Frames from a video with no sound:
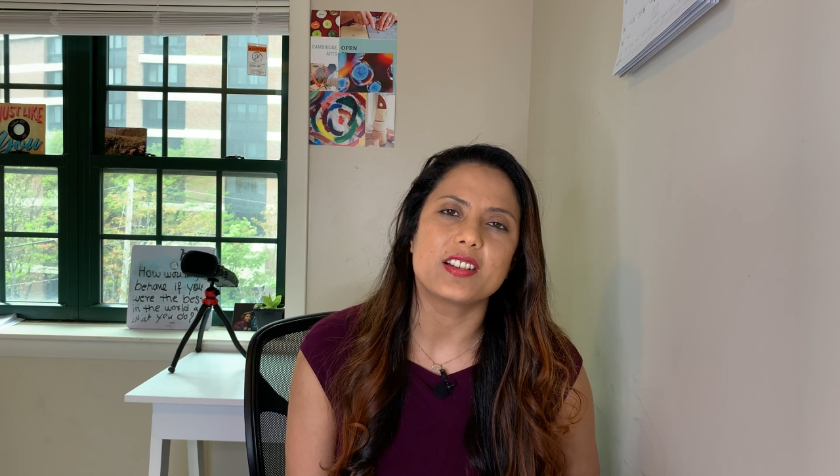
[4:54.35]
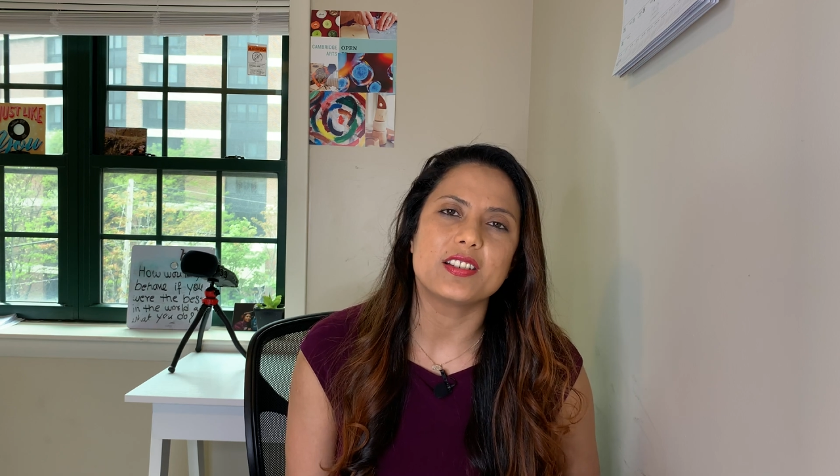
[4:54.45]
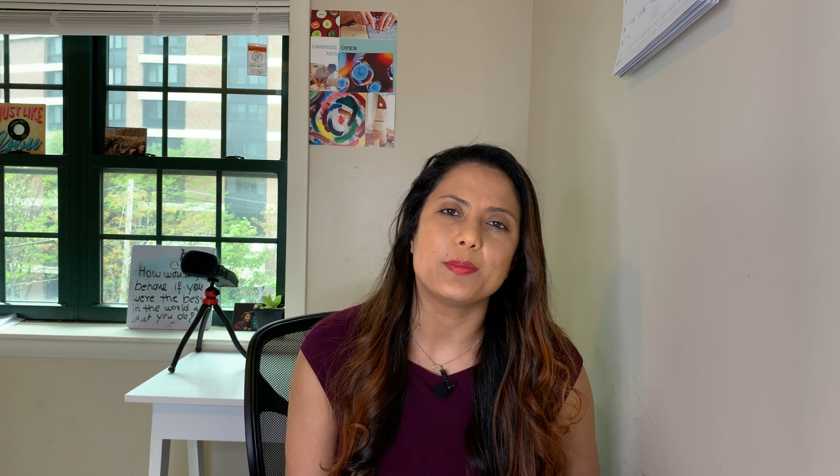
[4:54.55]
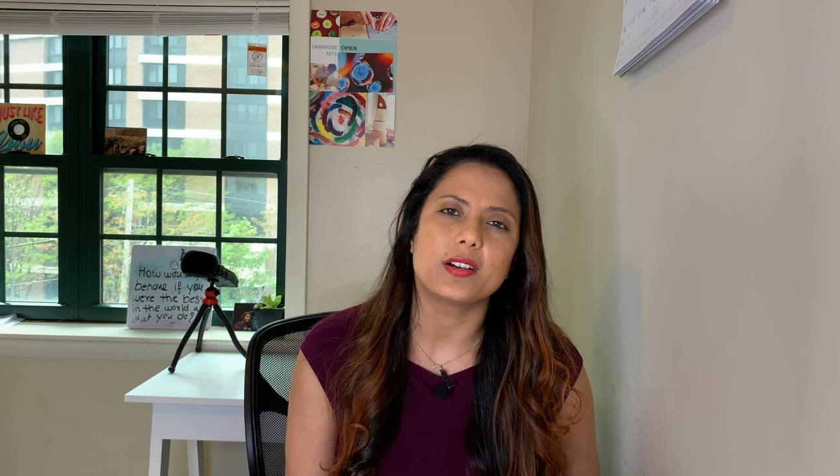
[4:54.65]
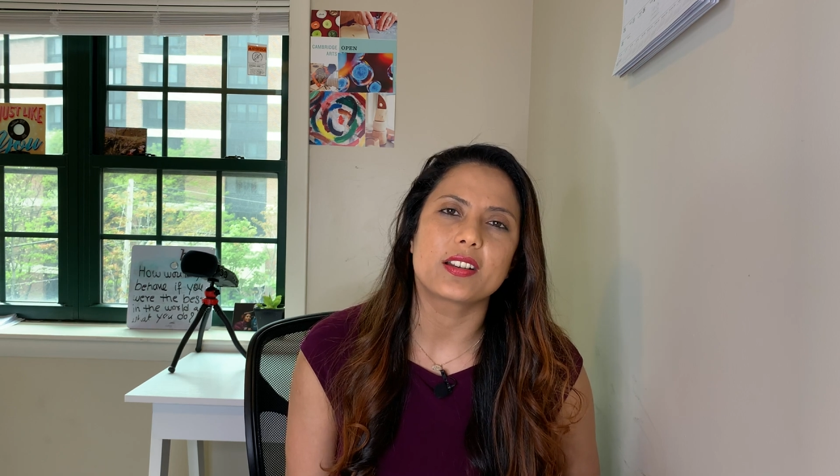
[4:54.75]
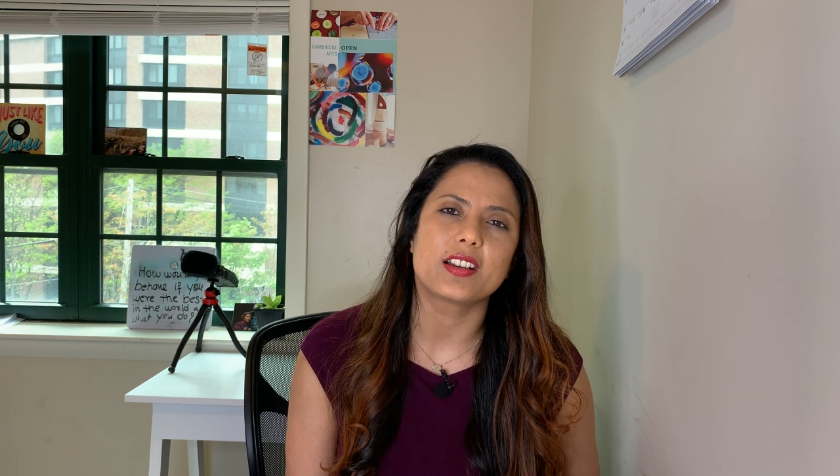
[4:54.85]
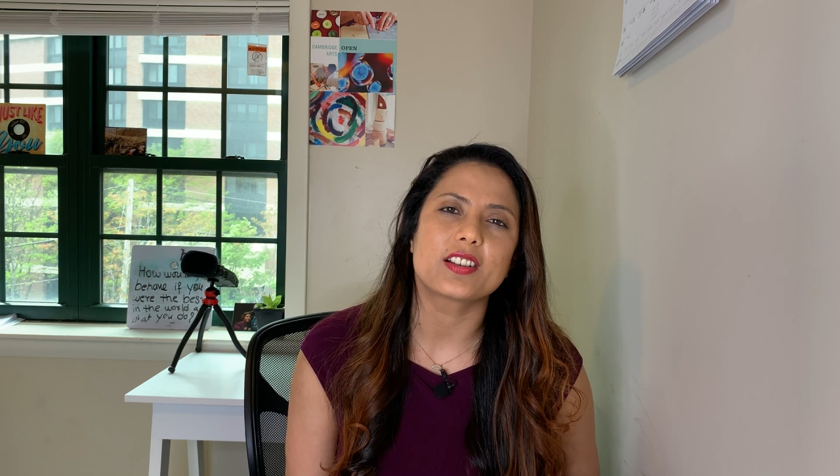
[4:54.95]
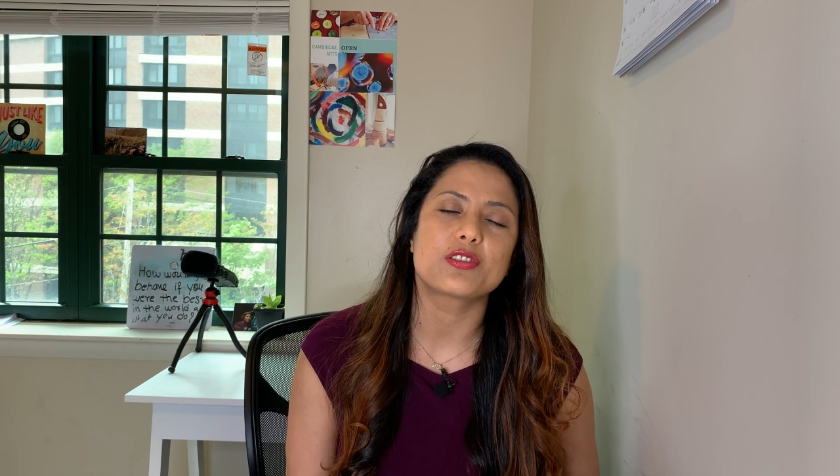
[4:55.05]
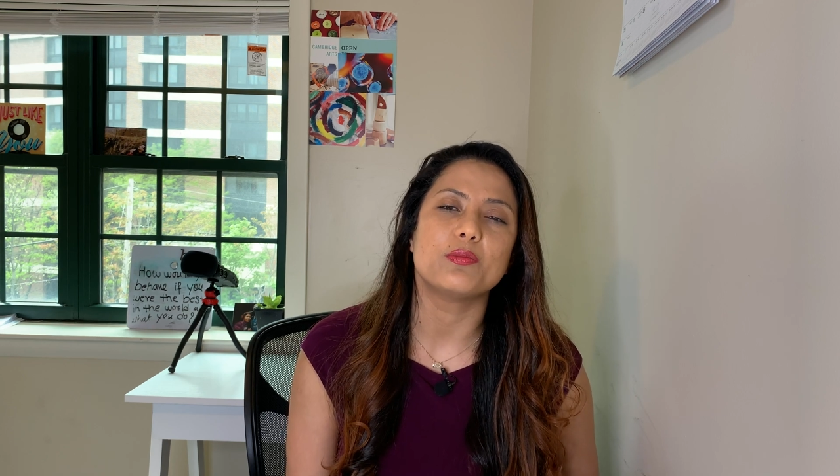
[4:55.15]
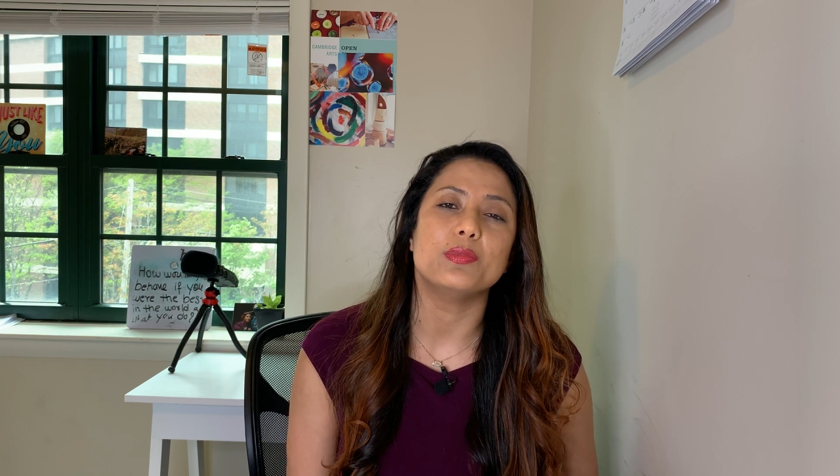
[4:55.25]
KC
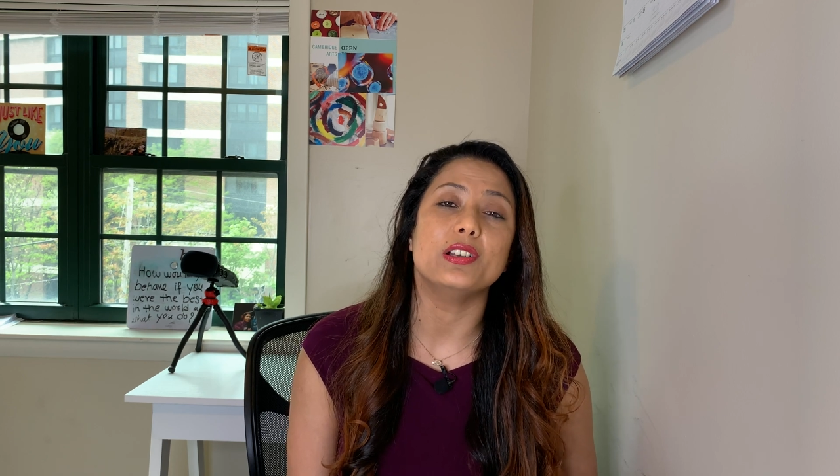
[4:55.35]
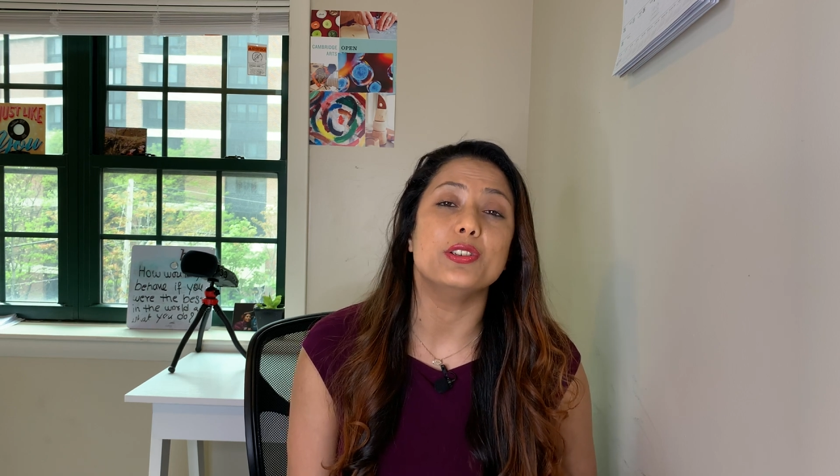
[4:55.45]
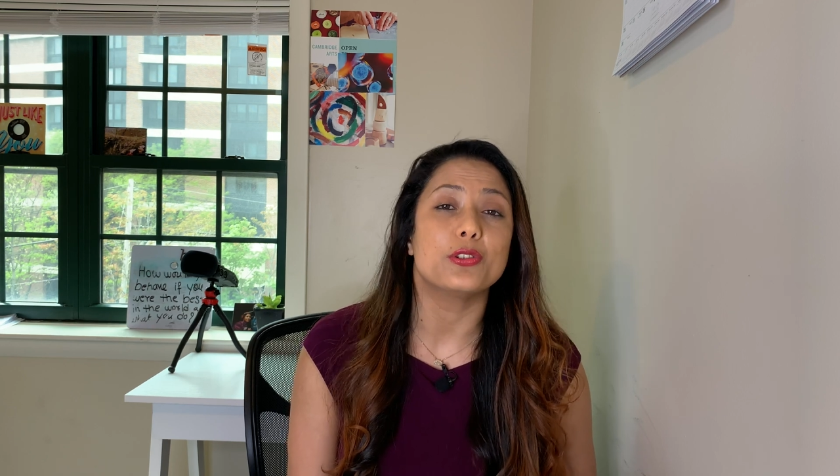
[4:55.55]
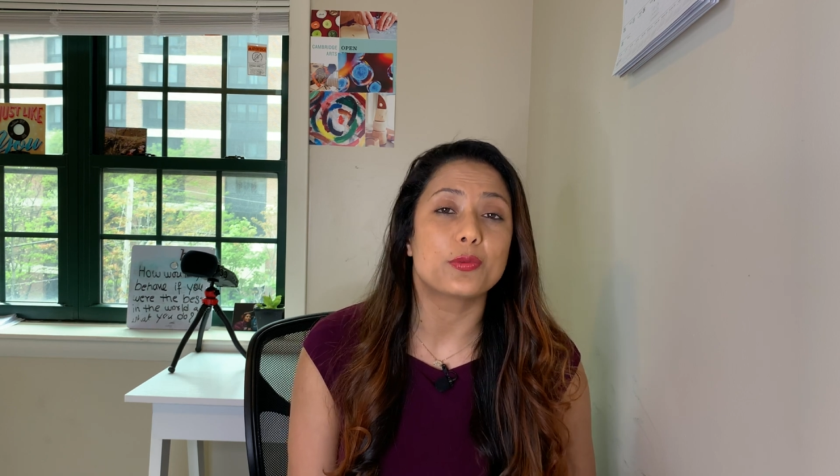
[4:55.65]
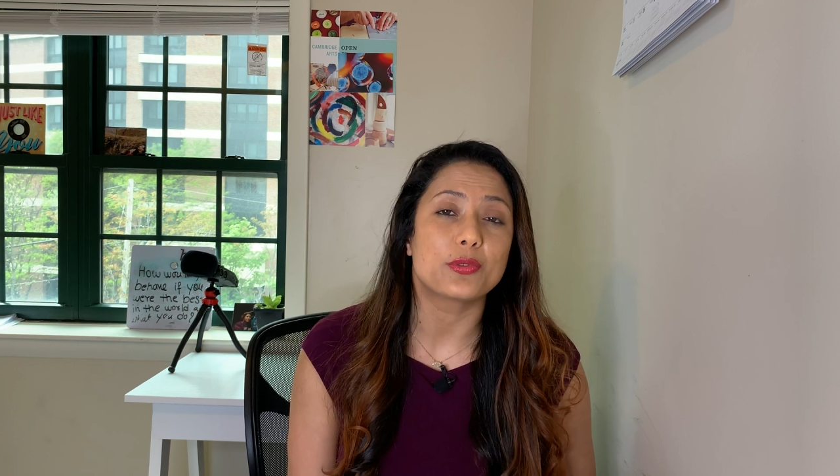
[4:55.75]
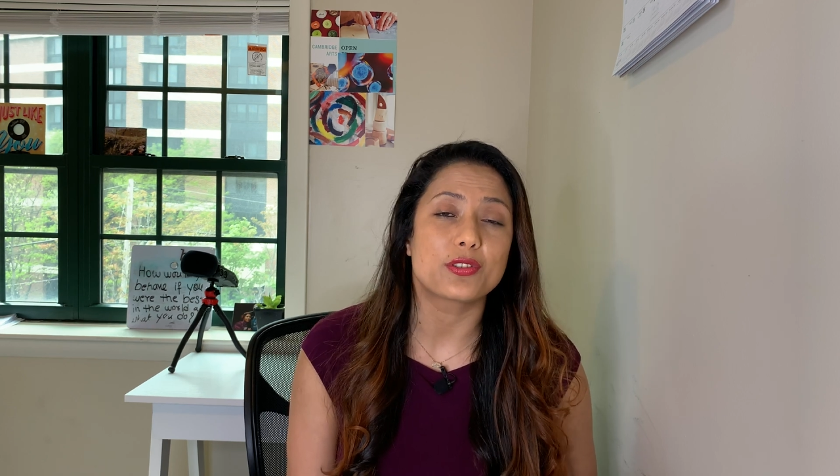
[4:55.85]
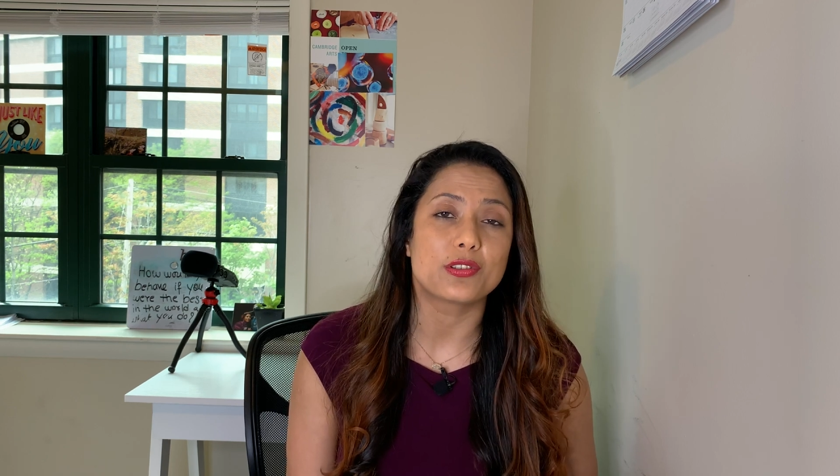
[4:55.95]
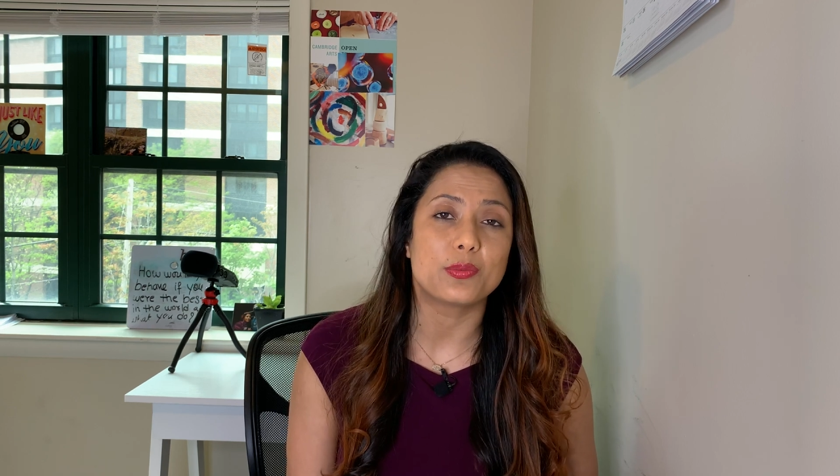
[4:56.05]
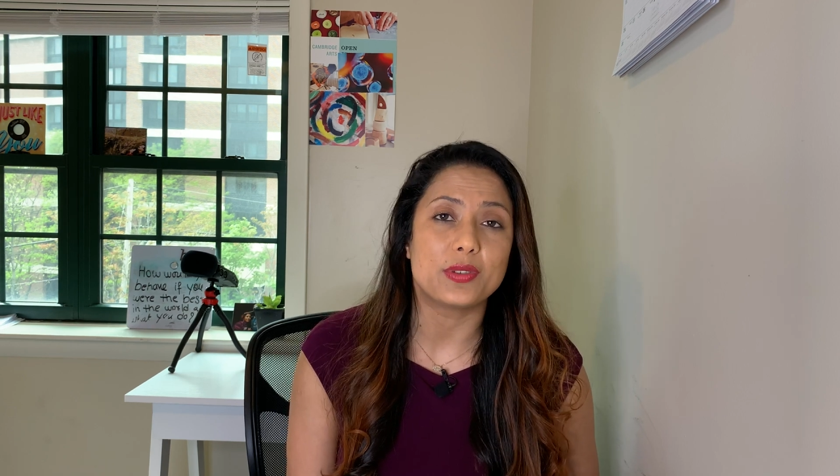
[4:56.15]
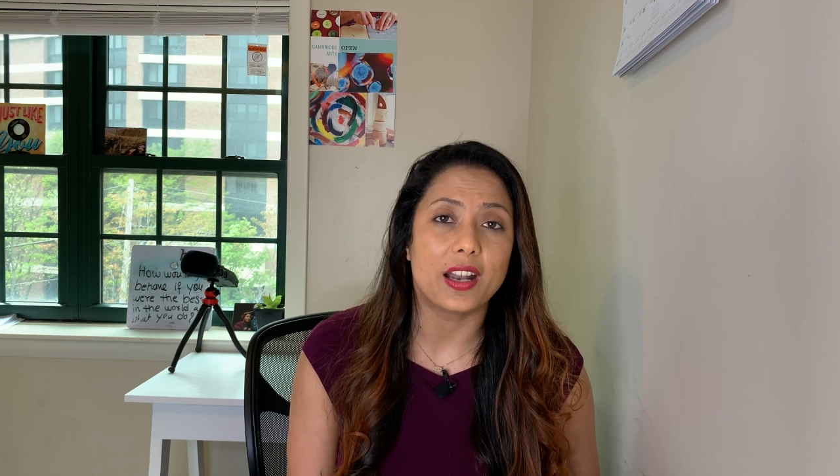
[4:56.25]
Podcast to build your personal